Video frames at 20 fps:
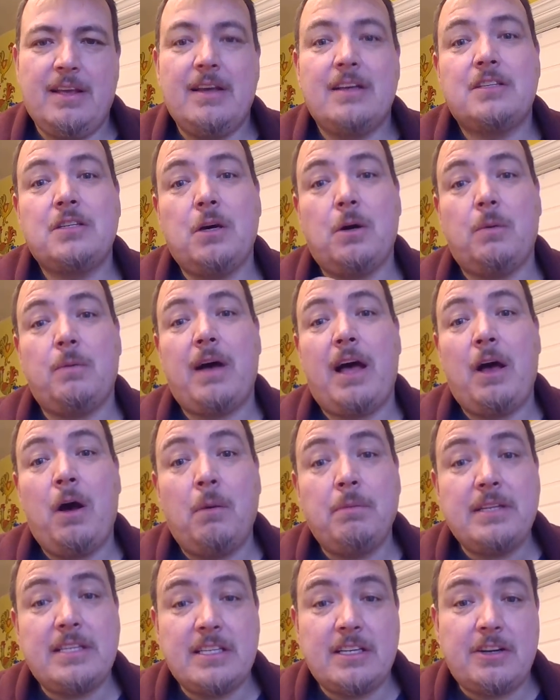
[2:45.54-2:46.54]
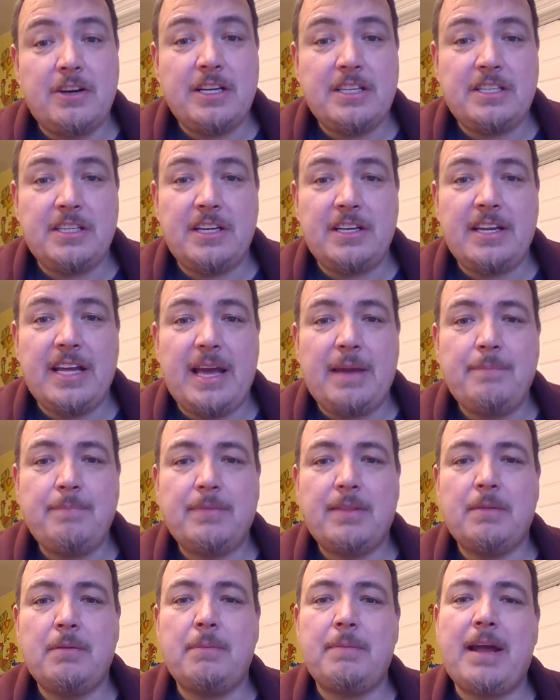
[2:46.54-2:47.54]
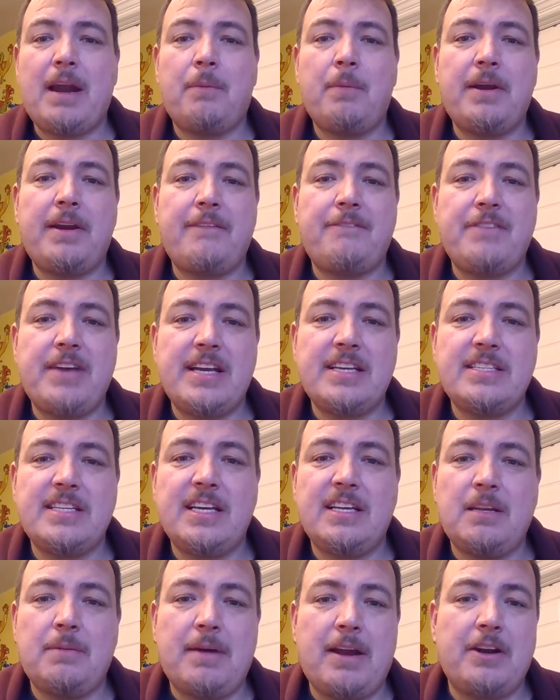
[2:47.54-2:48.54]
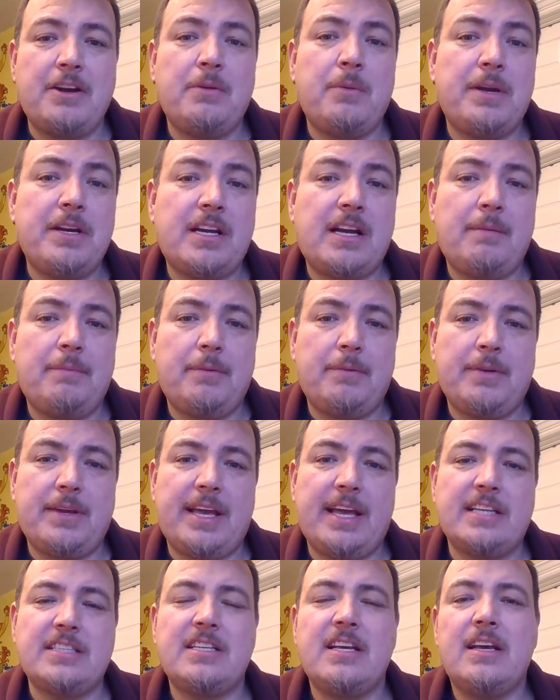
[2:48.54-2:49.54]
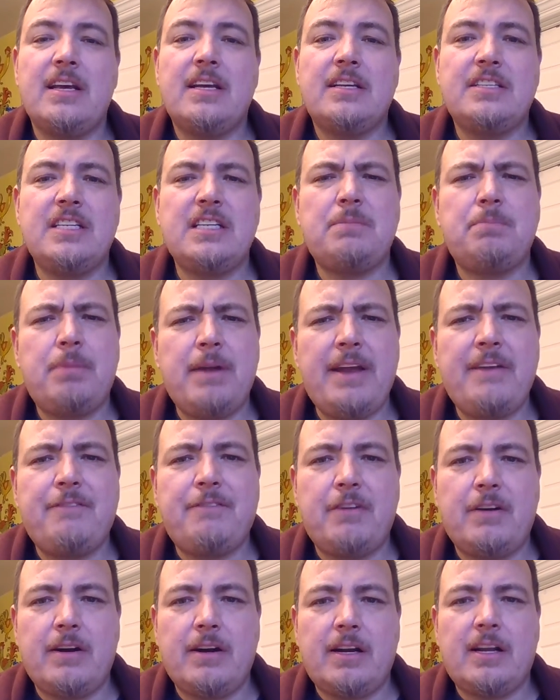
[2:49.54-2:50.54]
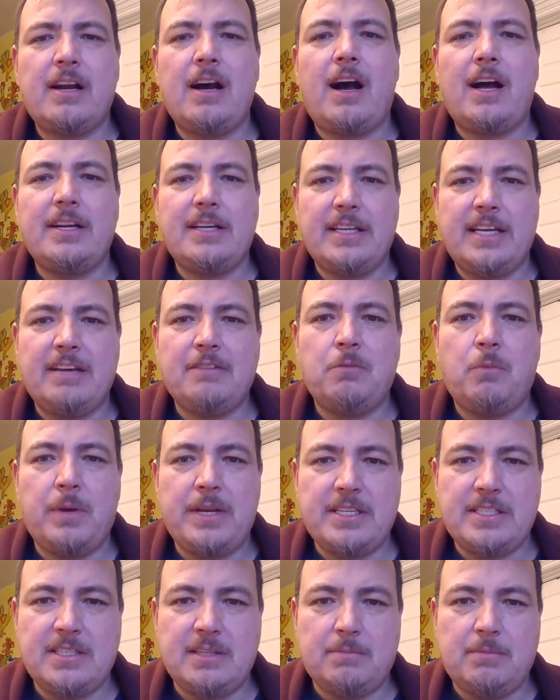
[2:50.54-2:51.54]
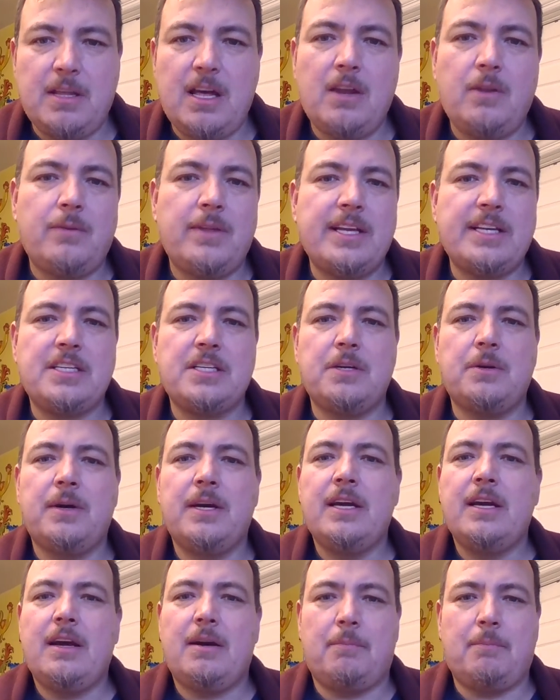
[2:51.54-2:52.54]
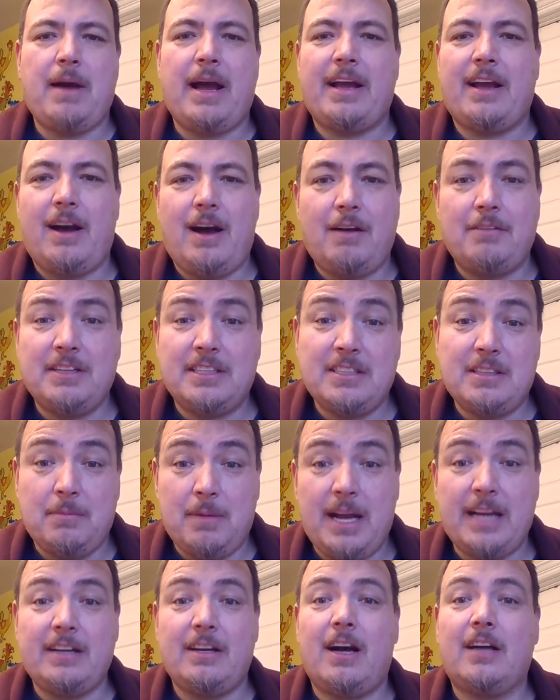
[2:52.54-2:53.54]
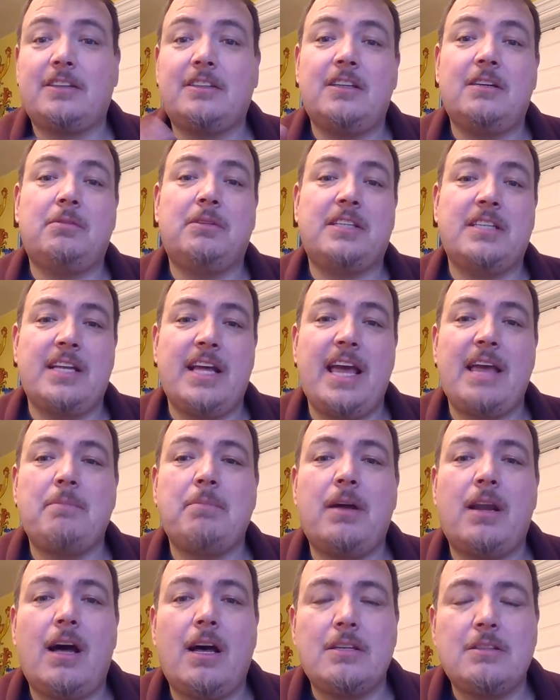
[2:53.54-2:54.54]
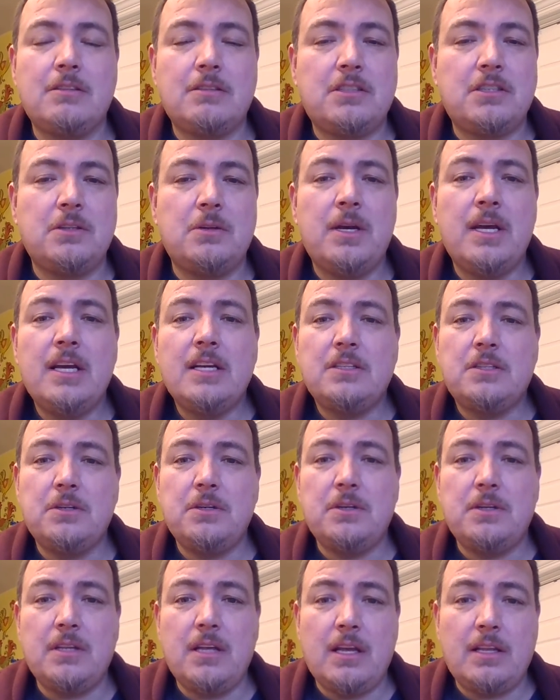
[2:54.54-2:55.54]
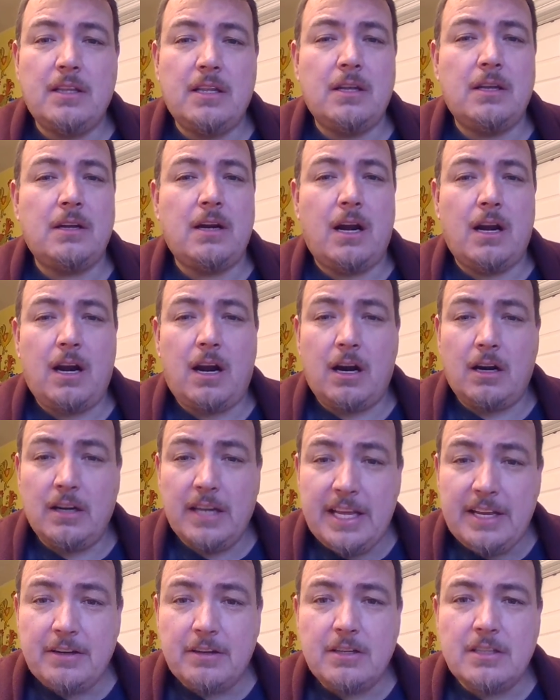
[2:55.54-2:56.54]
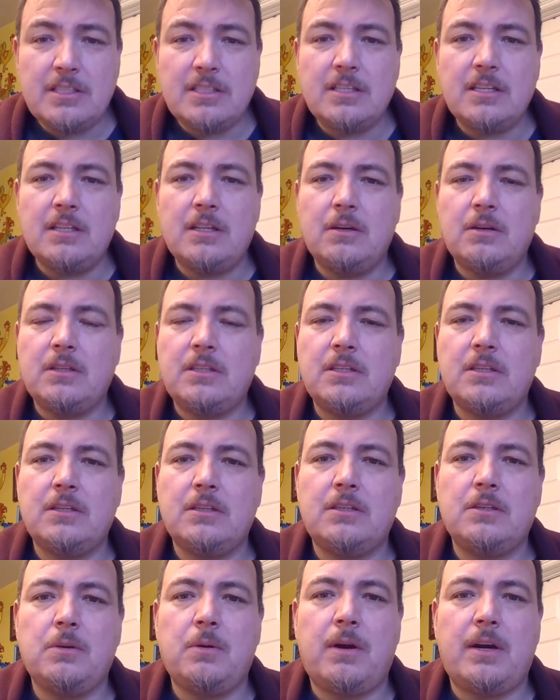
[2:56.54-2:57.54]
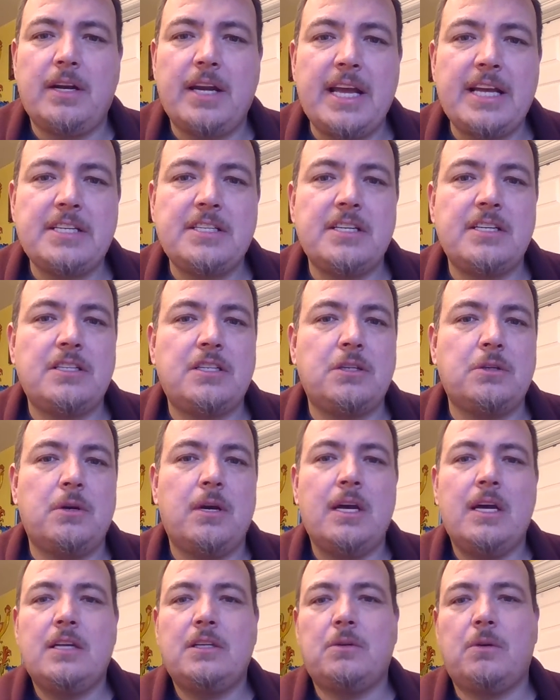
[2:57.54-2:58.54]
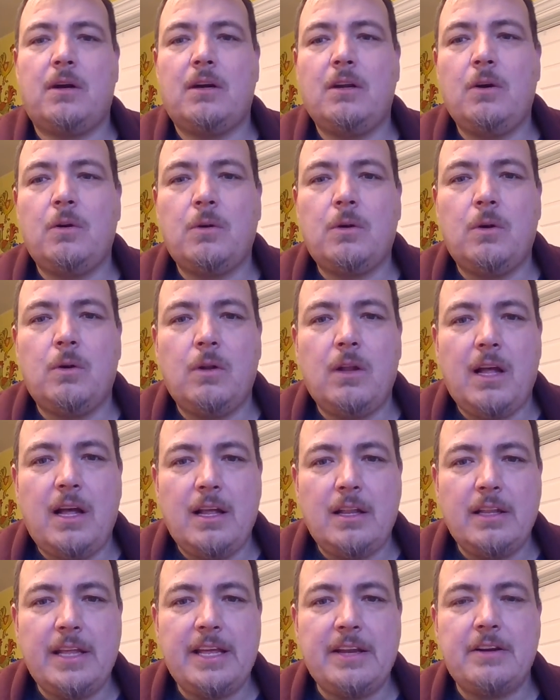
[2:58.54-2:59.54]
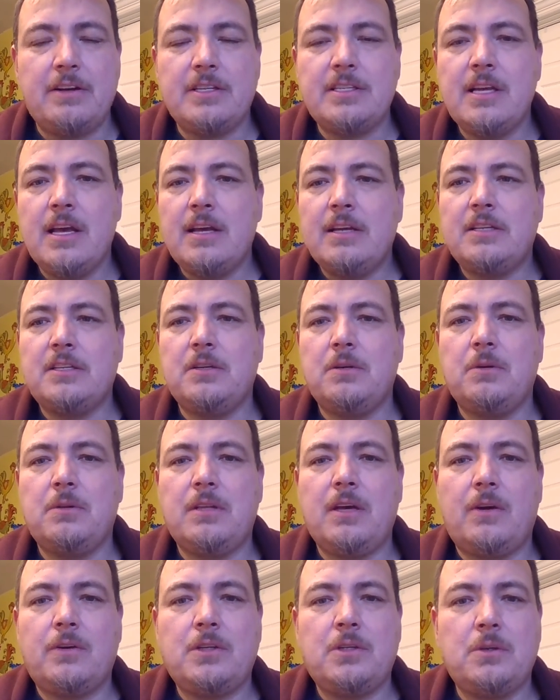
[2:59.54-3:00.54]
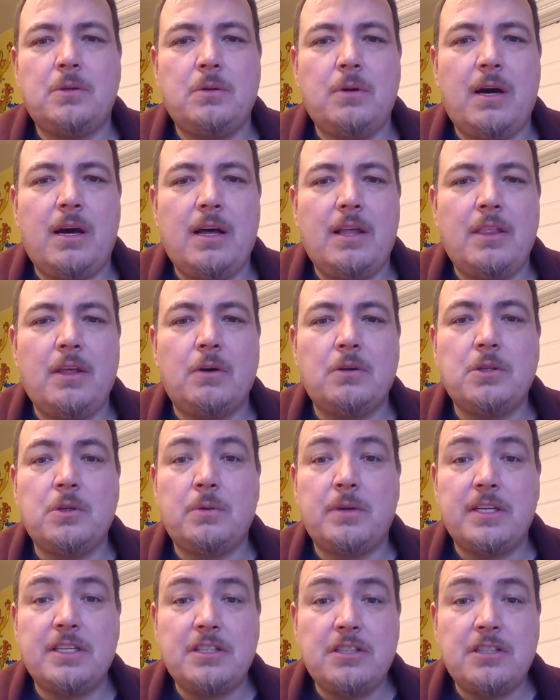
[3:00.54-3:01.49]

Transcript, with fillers: So I hope this encourages you today. No matter what you're facing, no matter what you're coming against, just pray for God to give wisdom, not only to my obviously my doctor today, but also to to the, our leaders, to the to, to our nation, to to our local uh, leaders, to the, to uh, those who are in